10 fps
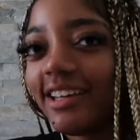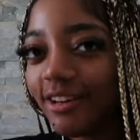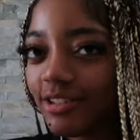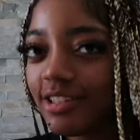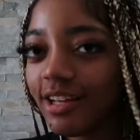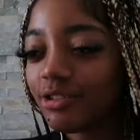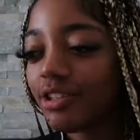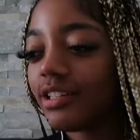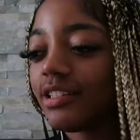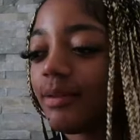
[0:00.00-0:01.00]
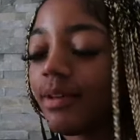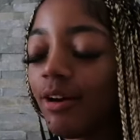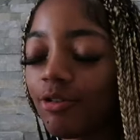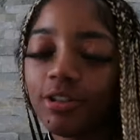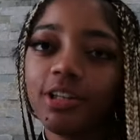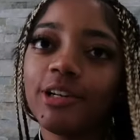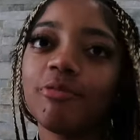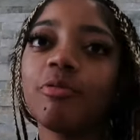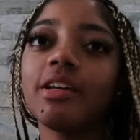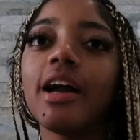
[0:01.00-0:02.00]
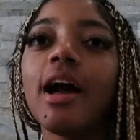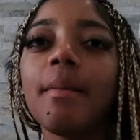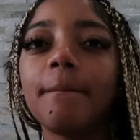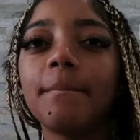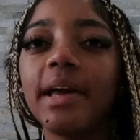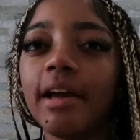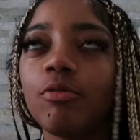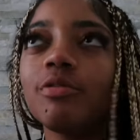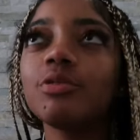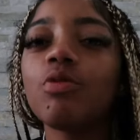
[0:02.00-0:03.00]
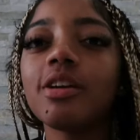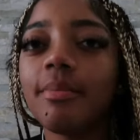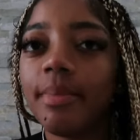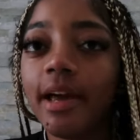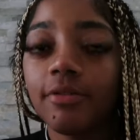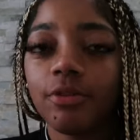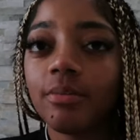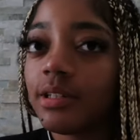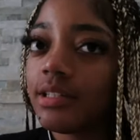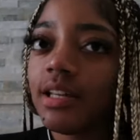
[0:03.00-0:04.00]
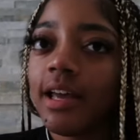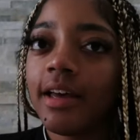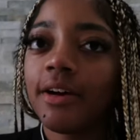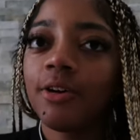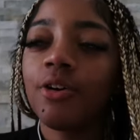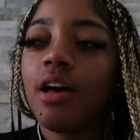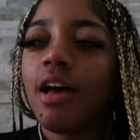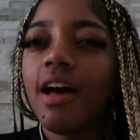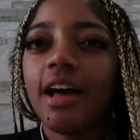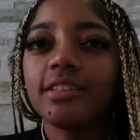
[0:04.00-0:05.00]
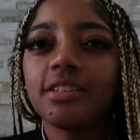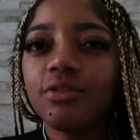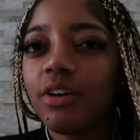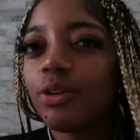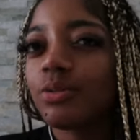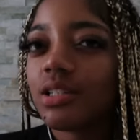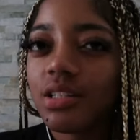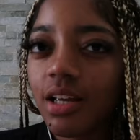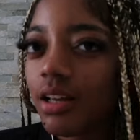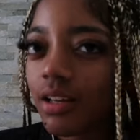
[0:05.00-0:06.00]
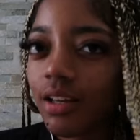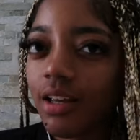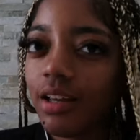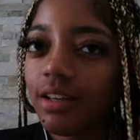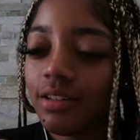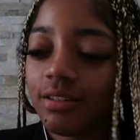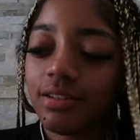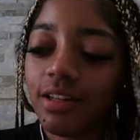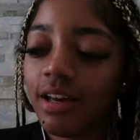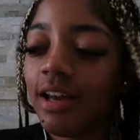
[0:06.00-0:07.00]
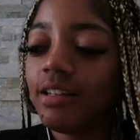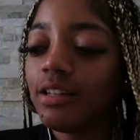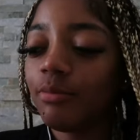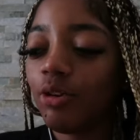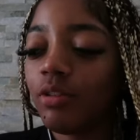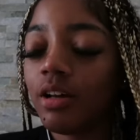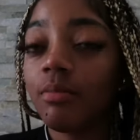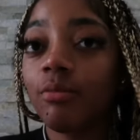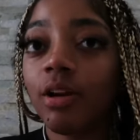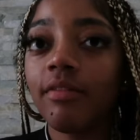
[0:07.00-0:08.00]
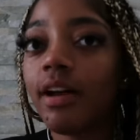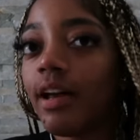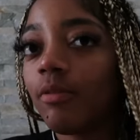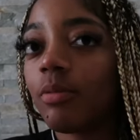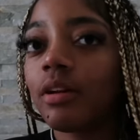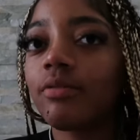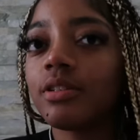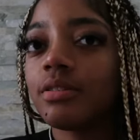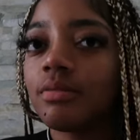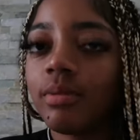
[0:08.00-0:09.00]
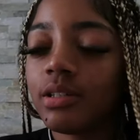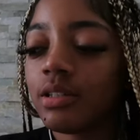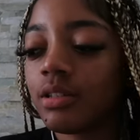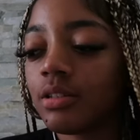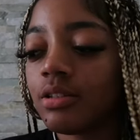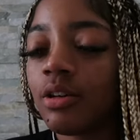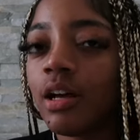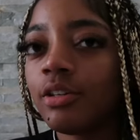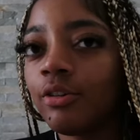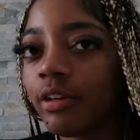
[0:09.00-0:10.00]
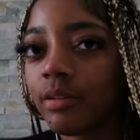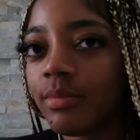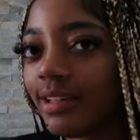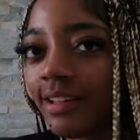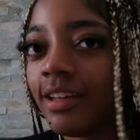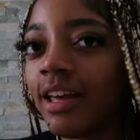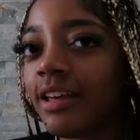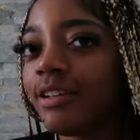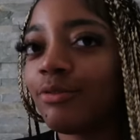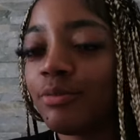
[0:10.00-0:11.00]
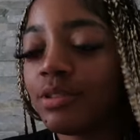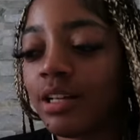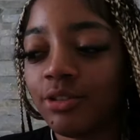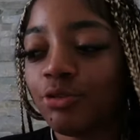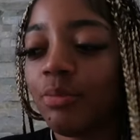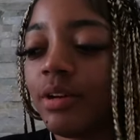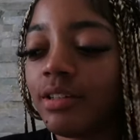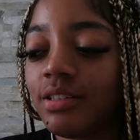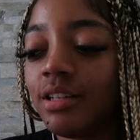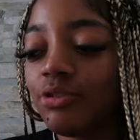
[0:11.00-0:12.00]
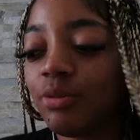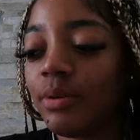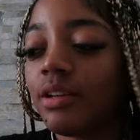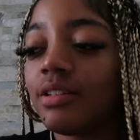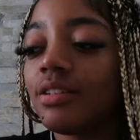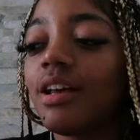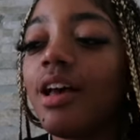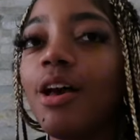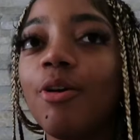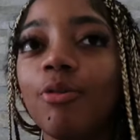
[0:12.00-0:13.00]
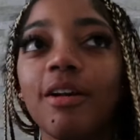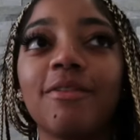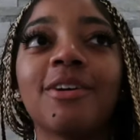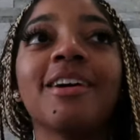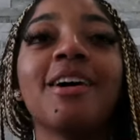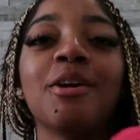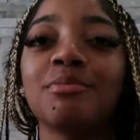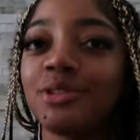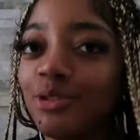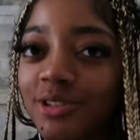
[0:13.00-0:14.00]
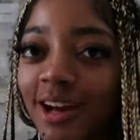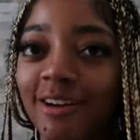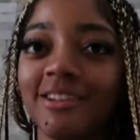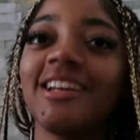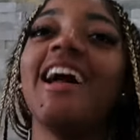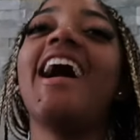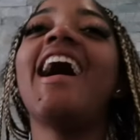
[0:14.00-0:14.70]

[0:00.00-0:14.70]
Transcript: Curaçao tried to take me out earlier. When we got back, when we was walking back from the town, I just felt sick and yeah, I ended up throwing up. Whatever I had for breakfast wasn't good, so I don't recommend getting eggs from Saint Tropez, whatever. So sorry.